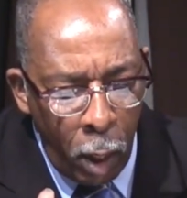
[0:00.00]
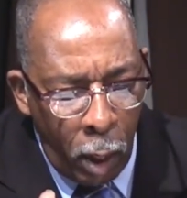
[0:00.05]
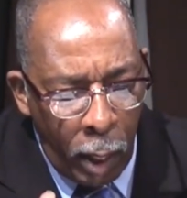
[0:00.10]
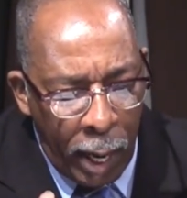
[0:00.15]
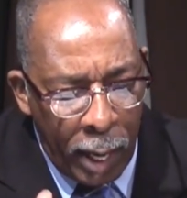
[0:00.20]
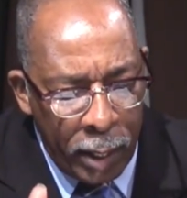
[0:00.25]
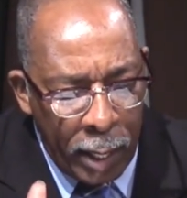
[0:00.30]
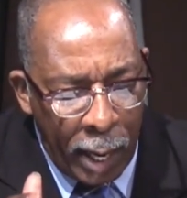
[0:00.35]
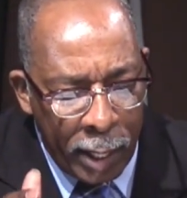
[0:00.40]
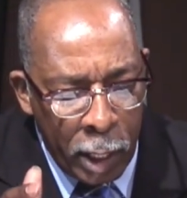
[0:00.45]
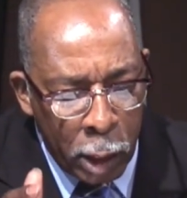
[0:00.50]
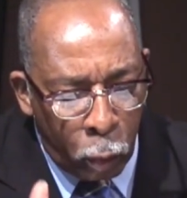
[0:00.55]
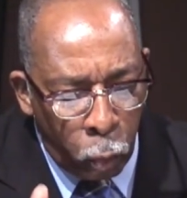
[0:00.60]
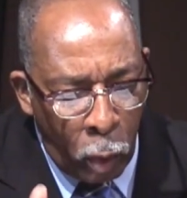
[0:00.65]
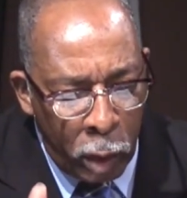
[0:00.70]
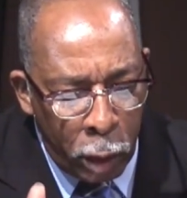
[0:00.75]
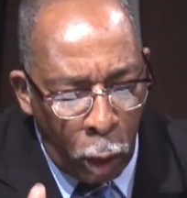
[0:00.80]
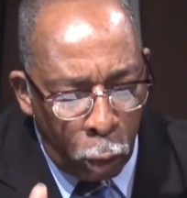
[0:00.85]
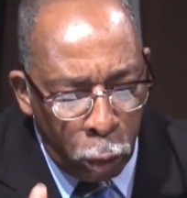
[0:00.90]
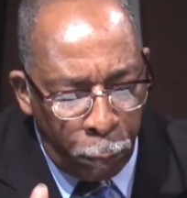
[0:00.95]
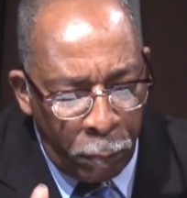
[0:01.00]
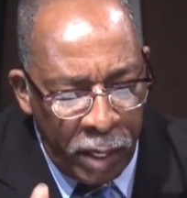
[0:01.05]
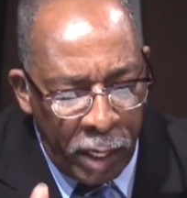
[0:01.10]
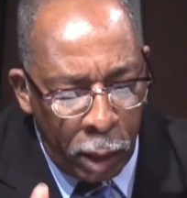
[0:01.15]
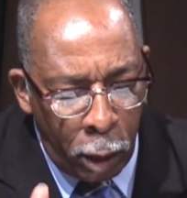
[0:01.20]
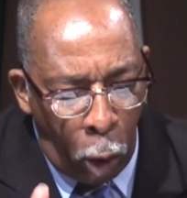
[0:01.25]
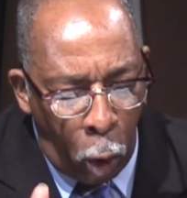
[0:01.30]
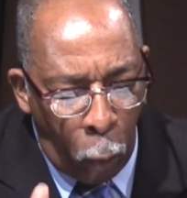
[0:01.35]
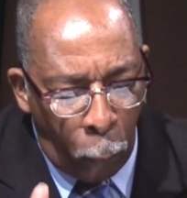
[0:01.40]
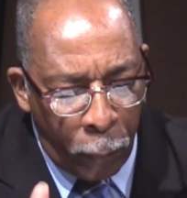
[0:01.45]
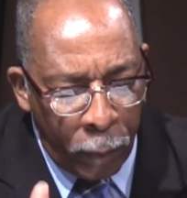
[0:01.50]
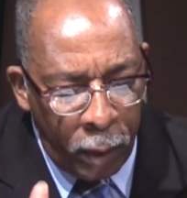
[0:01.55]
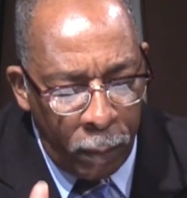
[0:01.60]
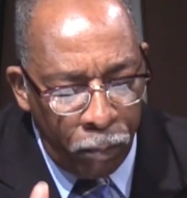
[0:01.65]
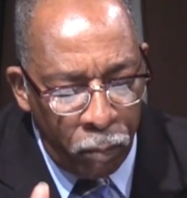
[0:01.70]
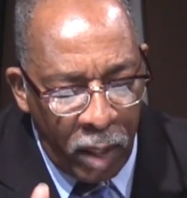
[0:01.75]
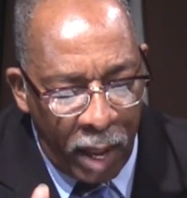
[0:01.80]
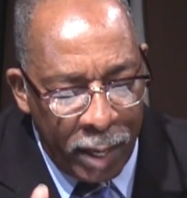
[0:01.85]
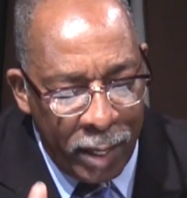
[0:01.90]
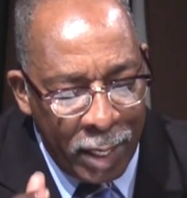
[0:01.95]
And, and his windows being open,
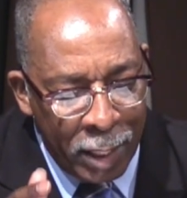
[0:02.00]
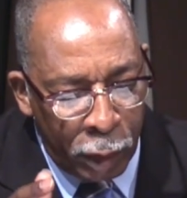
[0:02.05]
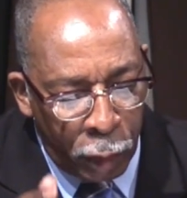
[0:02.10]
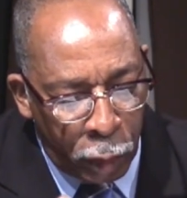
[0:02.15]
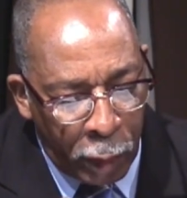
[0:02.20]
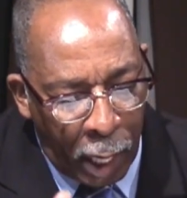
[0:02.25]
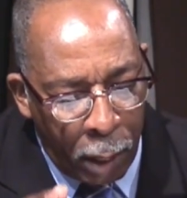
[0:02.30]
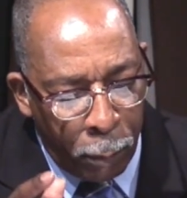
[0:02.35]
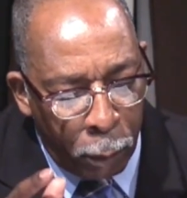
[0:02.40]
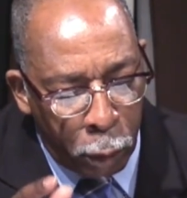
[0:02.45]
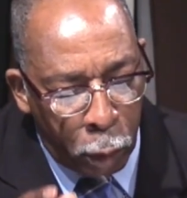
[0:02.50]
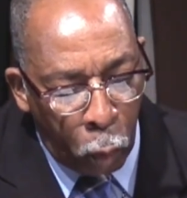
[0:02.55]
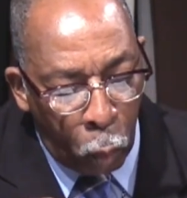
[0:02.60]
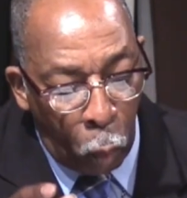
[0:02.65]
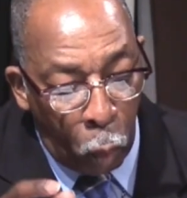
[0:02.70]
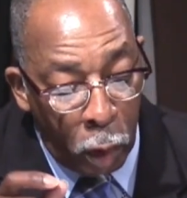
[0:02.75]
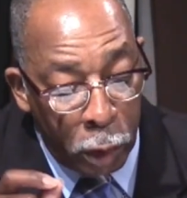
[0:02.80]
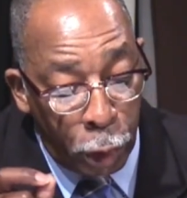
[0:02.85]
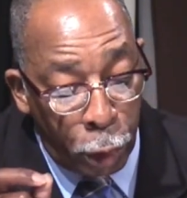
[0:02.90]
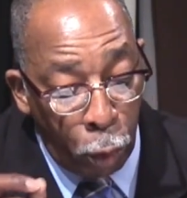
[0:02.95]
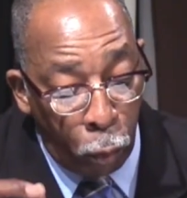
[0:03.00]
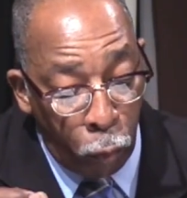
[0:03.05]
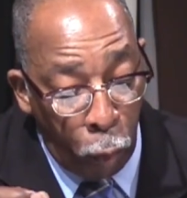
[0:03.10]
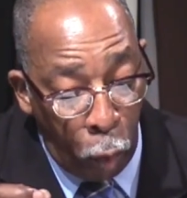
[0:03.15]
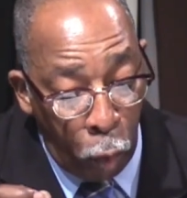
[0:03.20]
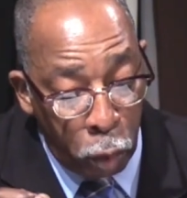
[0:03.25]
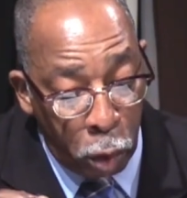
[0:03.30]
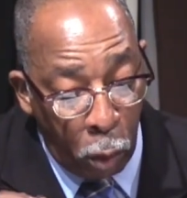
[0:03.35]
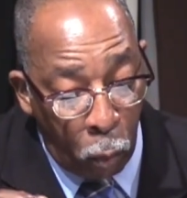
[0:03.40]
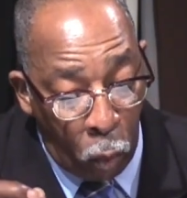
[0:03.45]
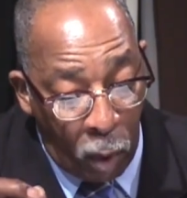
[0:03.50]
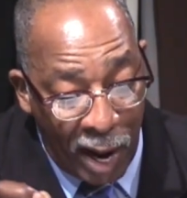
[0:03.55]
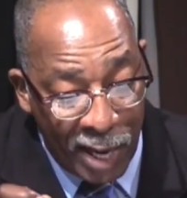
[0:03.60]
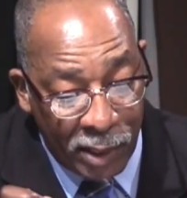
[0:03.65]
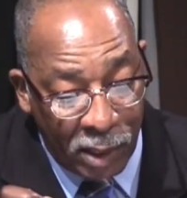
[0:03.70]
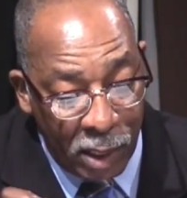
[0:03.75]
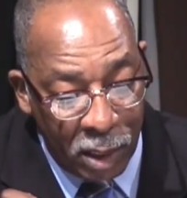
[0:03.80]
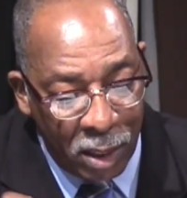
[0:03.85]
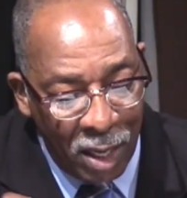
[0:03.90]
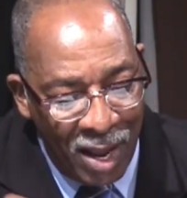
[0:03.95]
and his chamber toward Jerusalem.
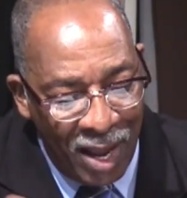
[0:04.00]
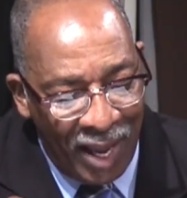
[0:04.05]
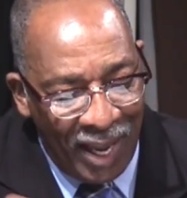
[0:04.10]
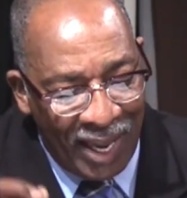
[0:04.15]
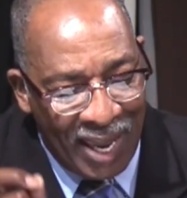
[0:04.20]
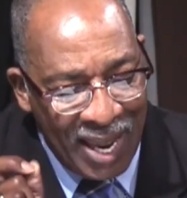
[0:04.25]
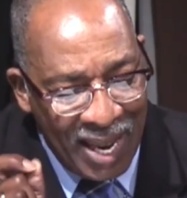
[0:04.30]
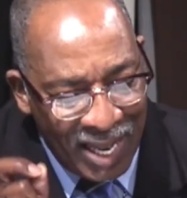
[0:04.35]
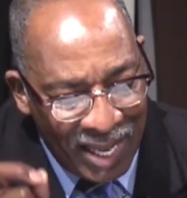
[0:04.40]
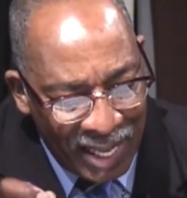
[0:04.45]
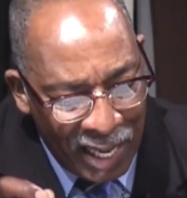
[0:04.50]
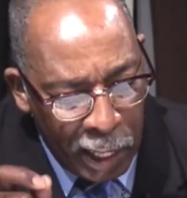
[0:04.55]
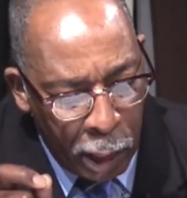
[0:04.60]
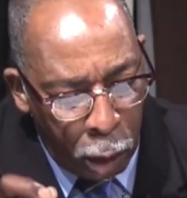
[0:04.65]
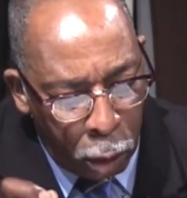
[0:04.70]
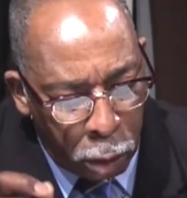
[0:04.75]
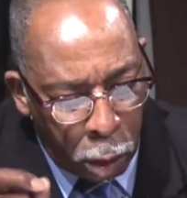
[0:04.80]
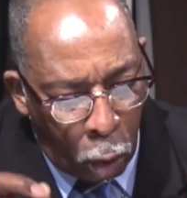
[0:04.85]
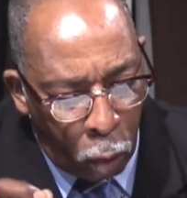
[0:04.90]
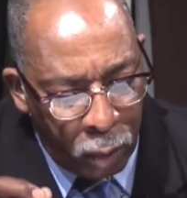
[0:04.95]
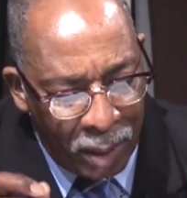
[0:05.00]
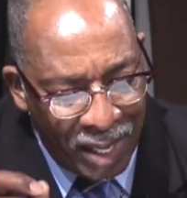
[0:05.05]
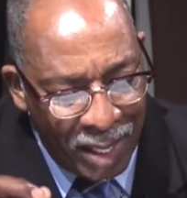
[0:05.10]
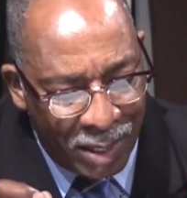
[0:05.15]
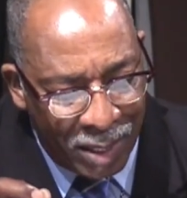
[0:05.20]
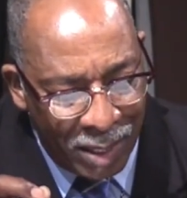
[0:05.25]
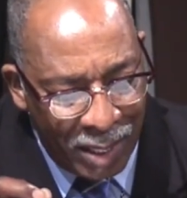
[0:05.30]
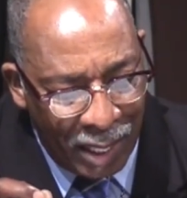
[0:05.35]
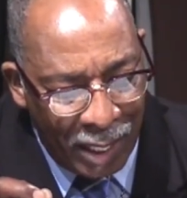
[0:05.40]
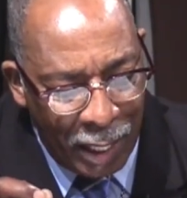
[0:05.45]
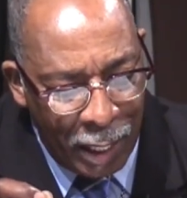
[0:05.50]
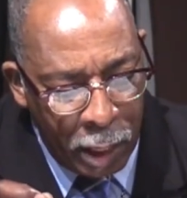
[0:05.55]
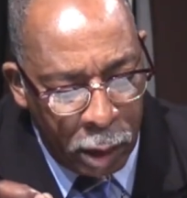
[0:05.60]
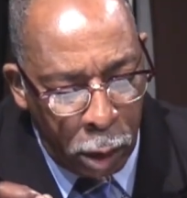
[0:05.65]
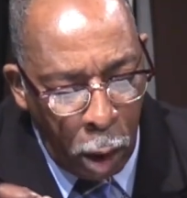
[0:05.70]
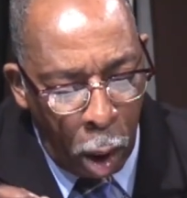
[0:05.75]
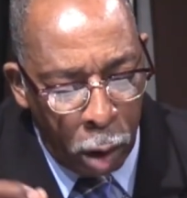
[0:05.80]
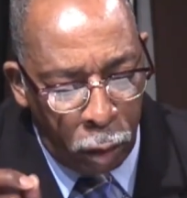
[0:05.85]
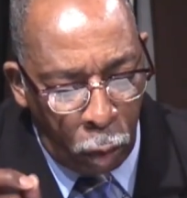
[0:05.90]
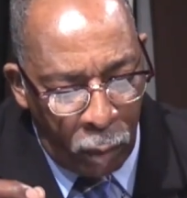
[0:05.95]
Watch this. He kneeled on his
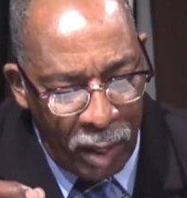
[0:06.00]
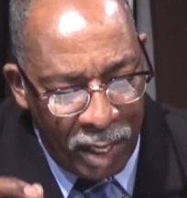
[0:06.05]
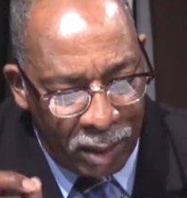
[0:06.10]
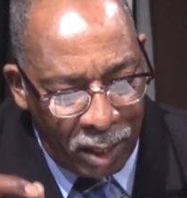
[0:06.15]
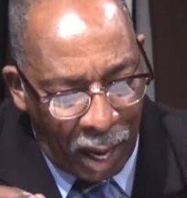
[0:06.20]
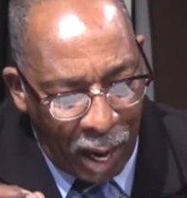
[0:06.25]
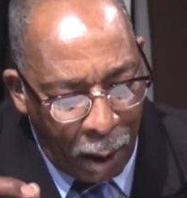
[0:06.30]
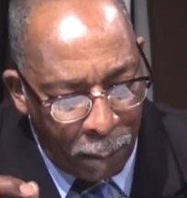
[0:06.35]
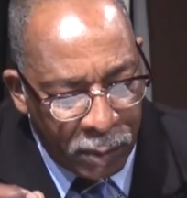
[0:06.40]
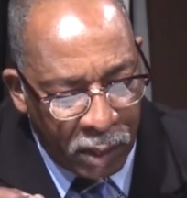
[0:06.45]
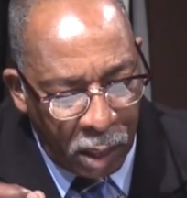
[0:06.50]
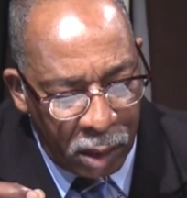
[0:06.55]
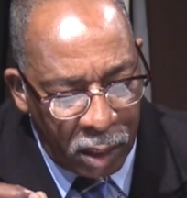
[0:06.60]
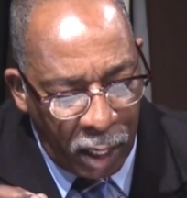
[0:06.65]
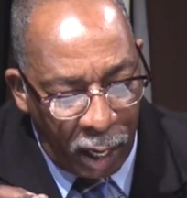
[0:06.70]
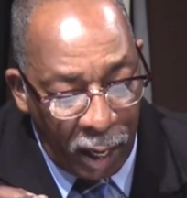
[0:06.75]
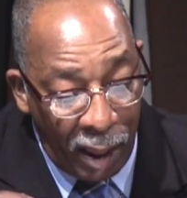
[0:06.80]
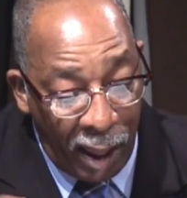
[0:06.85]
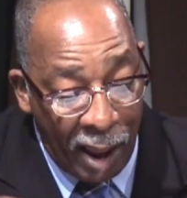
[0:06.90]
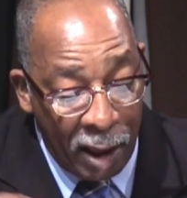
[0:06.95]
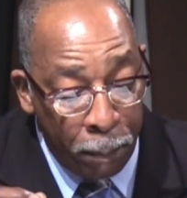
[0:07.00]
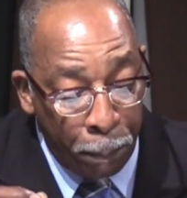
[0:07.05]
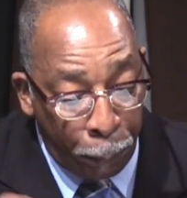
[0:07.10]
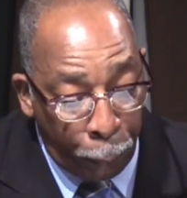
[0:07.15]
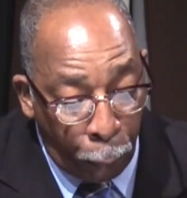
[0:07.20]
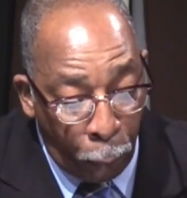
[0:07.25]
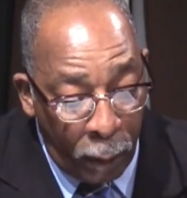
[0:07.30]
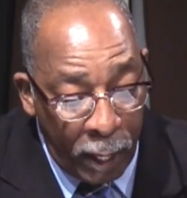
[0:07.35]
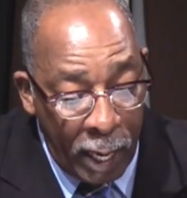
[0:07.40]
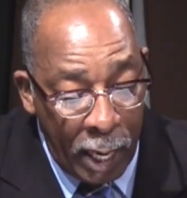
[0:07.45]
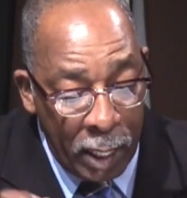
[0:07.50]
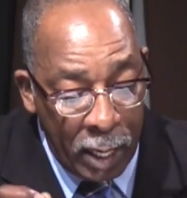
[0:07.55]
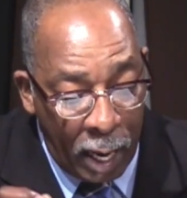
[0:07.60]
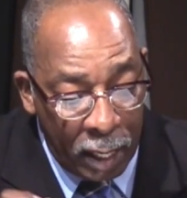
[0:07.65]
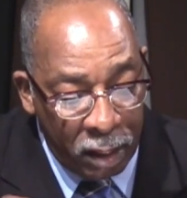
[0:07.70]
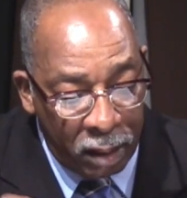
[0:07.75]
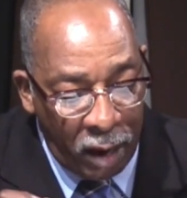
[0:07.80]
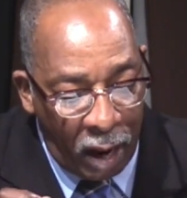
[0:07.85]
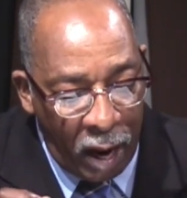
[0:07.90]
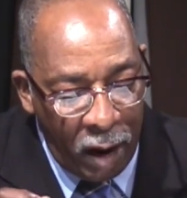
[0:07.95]
knees three times a day and prayed
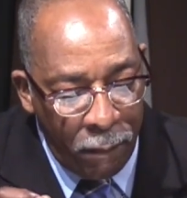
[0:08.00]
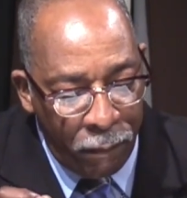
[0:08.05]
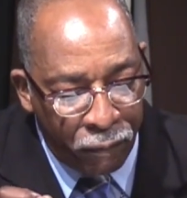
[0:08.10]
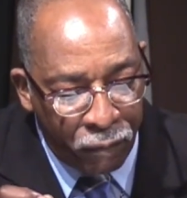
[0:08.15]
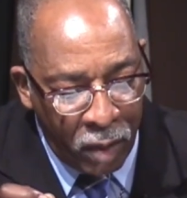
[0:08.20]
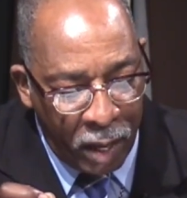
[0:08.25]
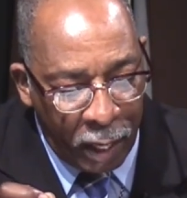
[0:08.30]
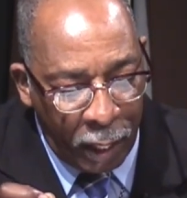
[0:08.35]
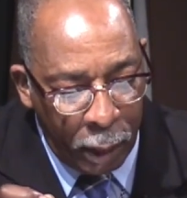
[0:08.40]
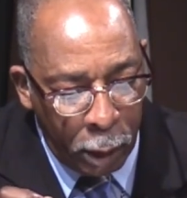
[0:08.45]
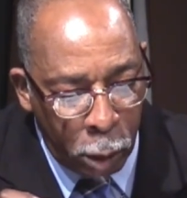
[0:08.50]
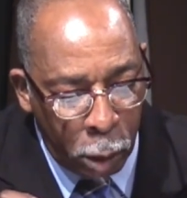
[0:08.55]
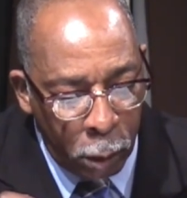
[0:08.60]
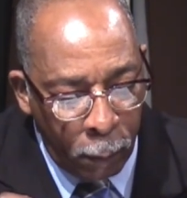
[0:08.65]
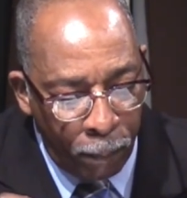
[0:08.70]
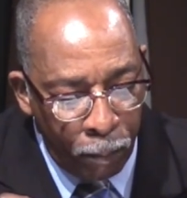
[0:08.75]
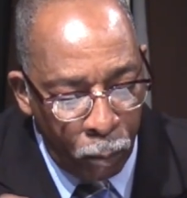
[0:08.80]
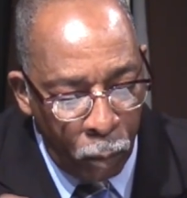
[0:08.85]
and gave thanks